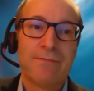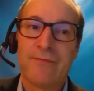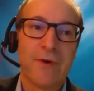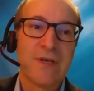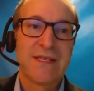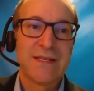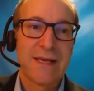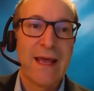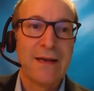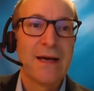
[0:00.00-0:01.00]
for instance,
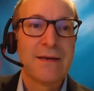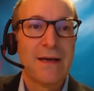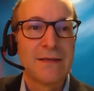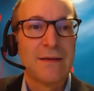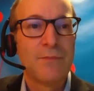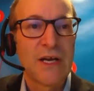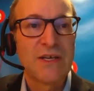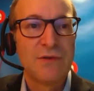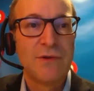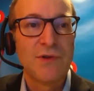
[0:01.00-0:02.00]
again, not to bring it
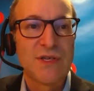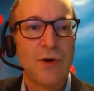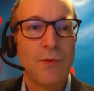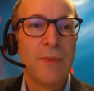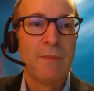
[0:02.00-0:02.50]
too close to home,